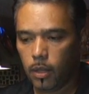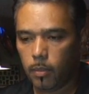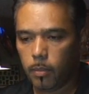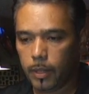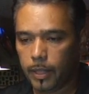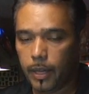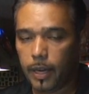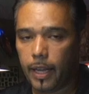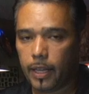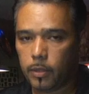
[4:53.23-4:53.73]

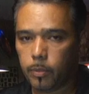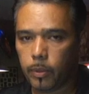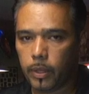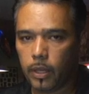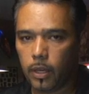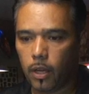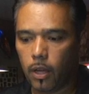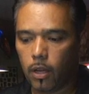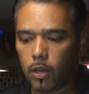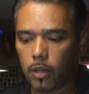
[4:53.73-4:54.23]
but they last
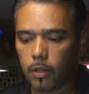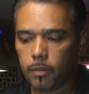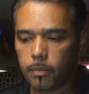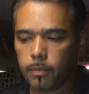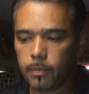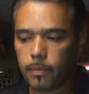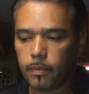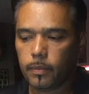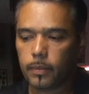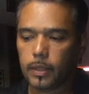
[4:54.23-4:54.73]
pretty long.
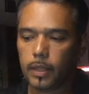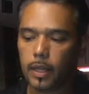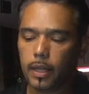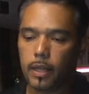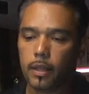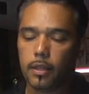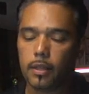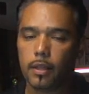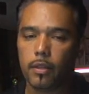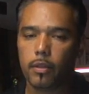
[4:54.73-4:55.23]

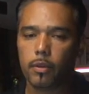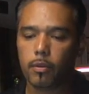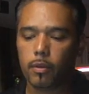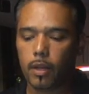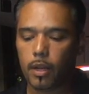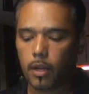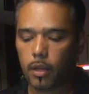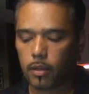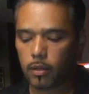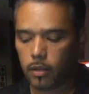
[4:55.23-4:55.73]
And another
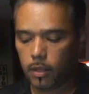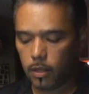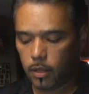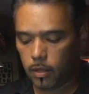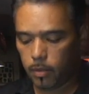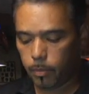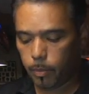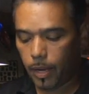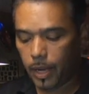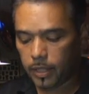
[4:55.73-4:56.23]

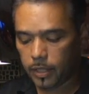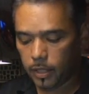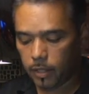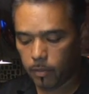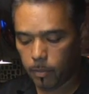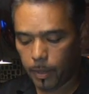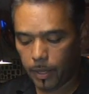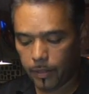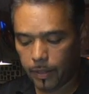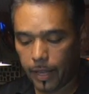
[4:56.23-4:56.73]

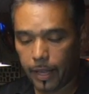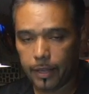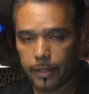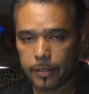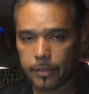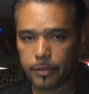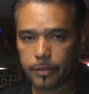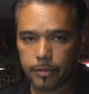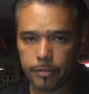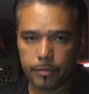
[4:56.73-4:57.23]
positive about that
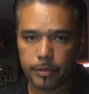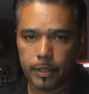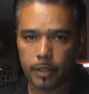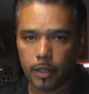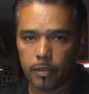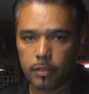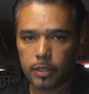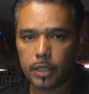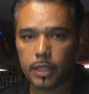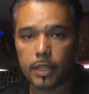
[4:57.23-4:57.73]
is,
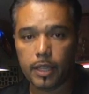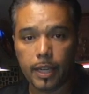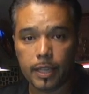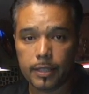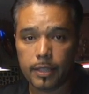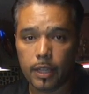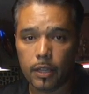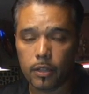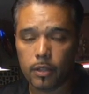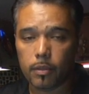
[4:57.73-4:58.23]
obviously the
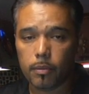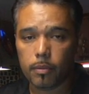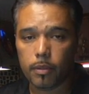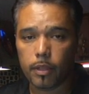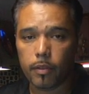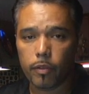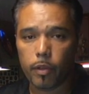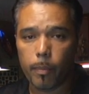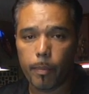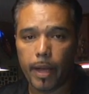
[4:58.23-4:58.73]
guy's not going to
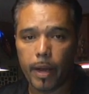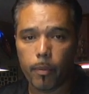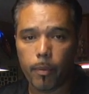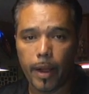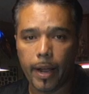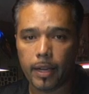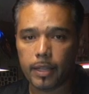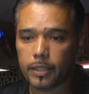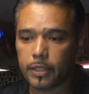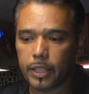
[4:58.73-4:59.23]
give you a bad
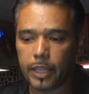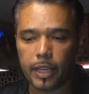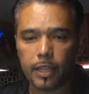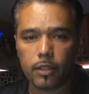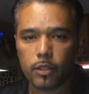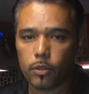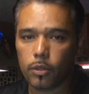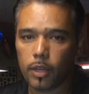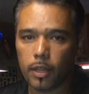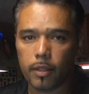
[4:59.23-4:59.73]
rack because you
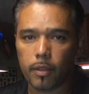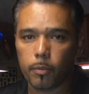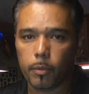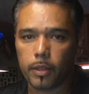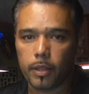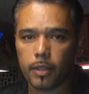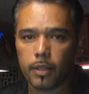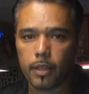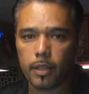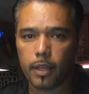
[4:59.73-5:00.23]
can't do nothing
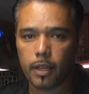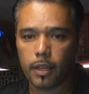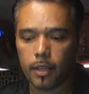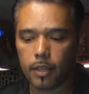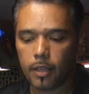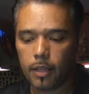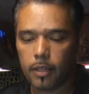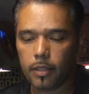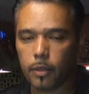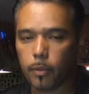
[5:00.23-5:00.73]
with the
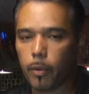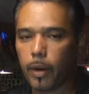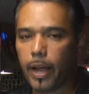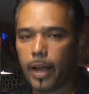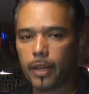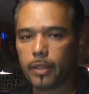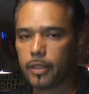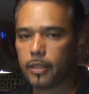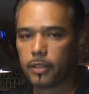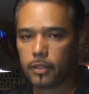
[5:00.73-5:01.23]

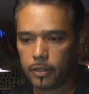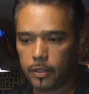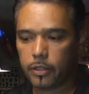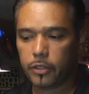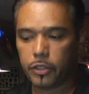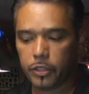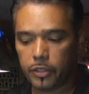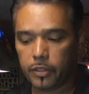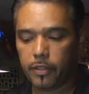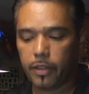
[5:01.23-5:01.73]
rack. They're
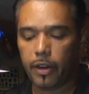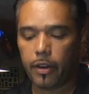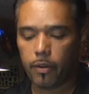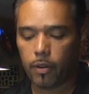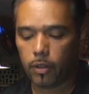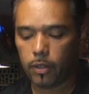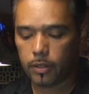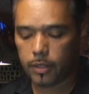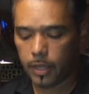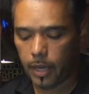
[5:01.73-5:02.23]
just there
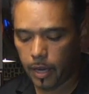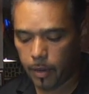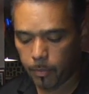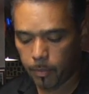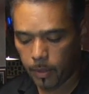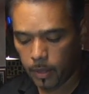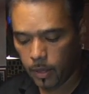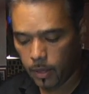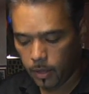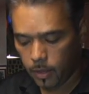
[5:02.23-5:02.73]
all the time.
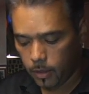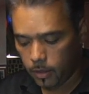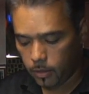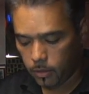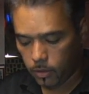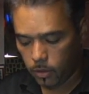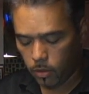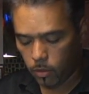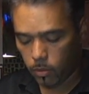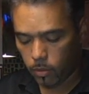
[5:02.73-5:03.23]

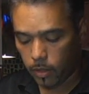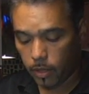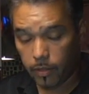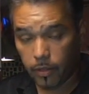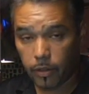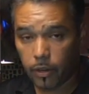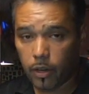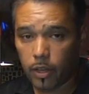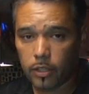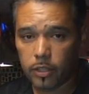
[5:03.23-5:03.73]
So, and
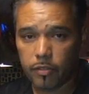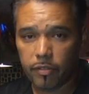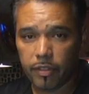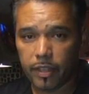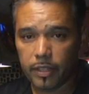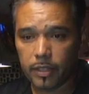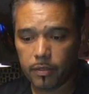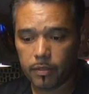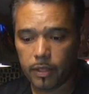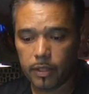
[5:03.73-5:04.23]
they're cost effective.